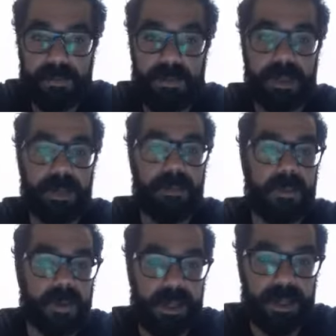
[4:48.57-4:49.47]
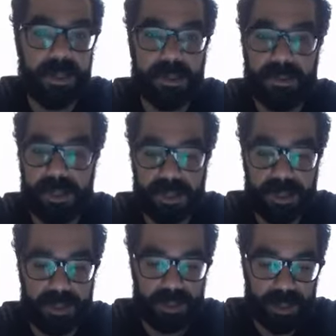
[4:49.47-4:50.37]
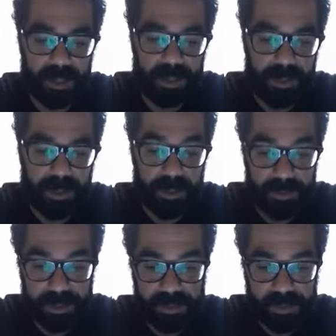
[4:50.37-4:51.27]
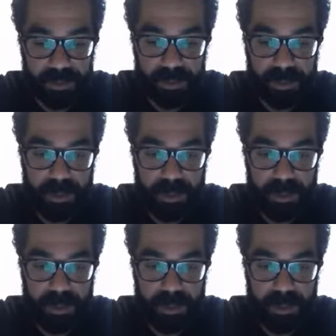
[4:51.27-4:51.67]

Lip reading: become born-again Christians in Mexico.